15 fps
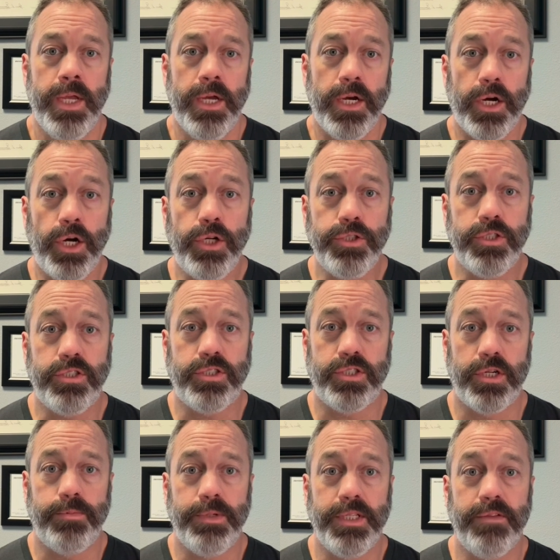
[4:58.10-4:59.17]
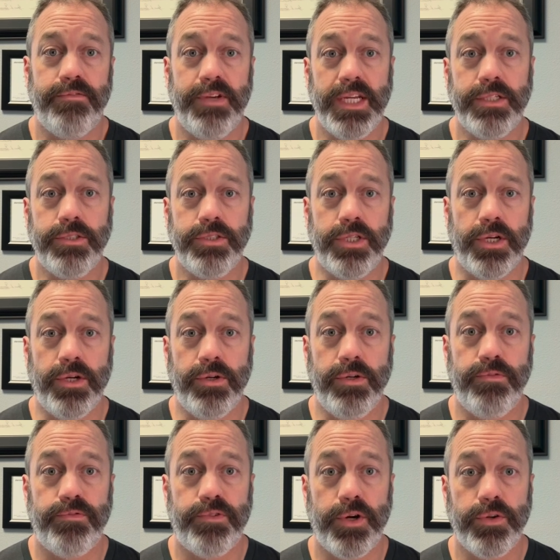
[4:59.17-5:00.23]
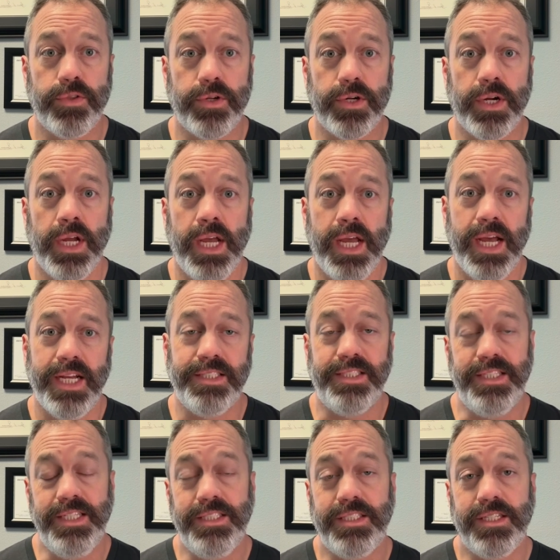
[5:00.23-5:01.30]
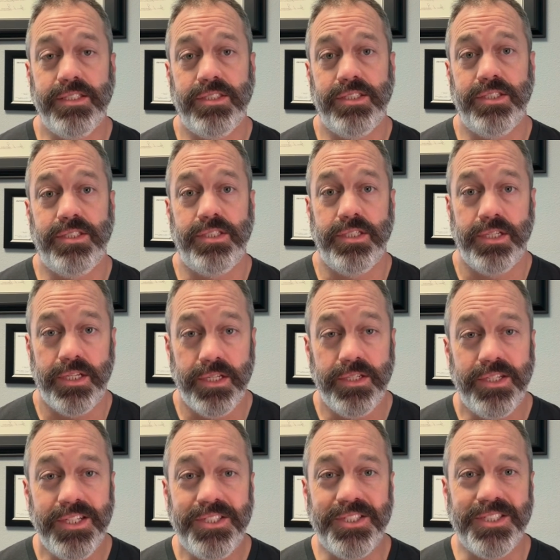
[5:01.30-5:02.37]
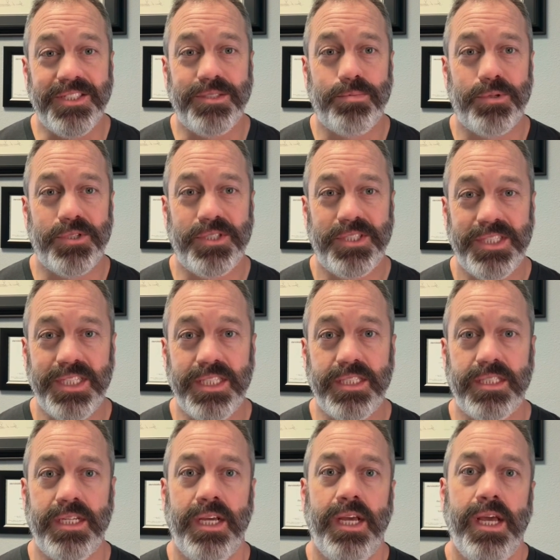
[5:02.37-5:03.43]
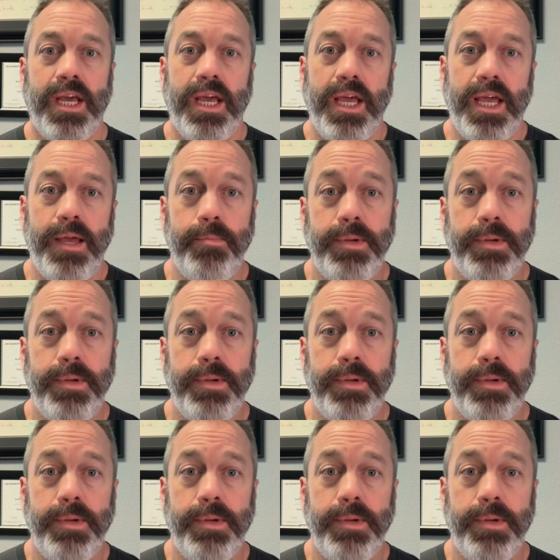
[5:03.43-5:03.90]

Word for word: All disturbing the vagal tone further as these conditions persist and